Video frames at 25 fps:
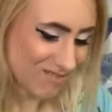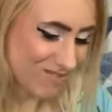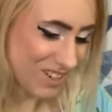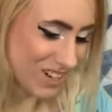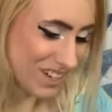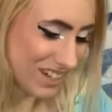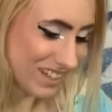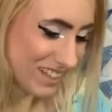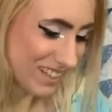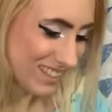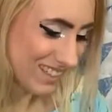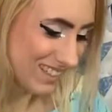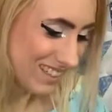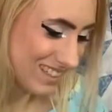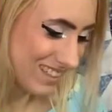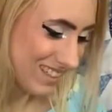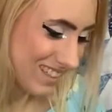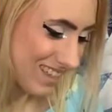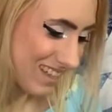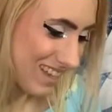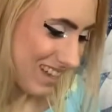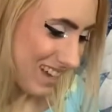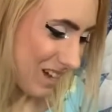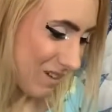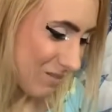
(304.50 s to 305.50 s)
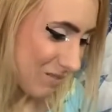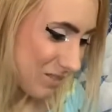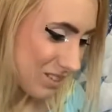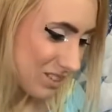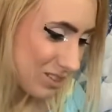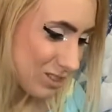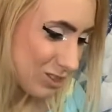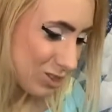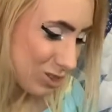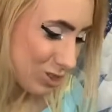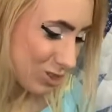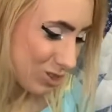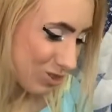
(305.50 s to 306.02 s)
but I'm
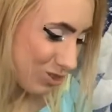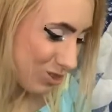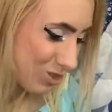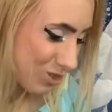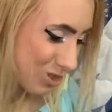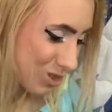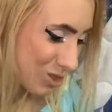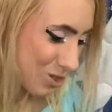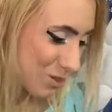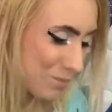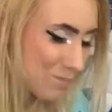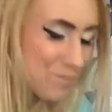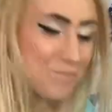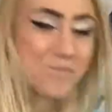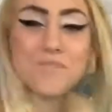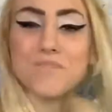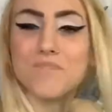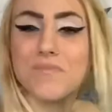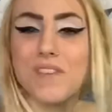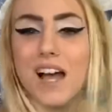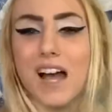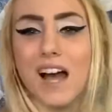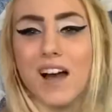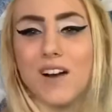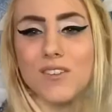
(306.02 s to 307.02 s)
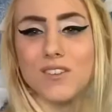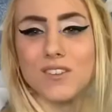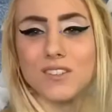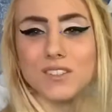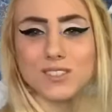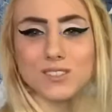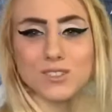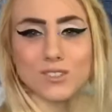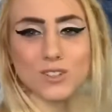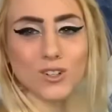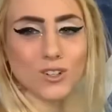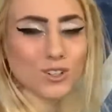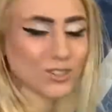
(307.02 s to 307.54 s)
gonna show you how this
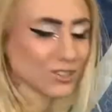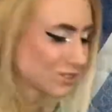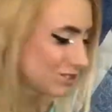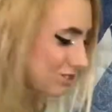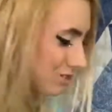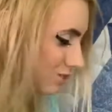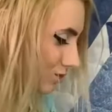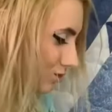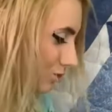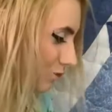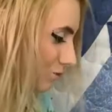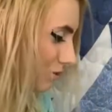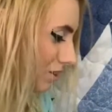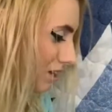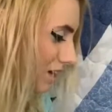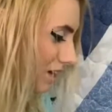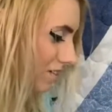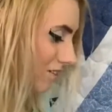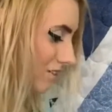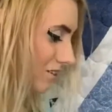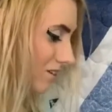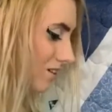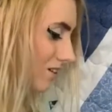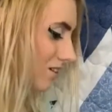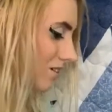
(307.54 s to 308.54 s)
looks together.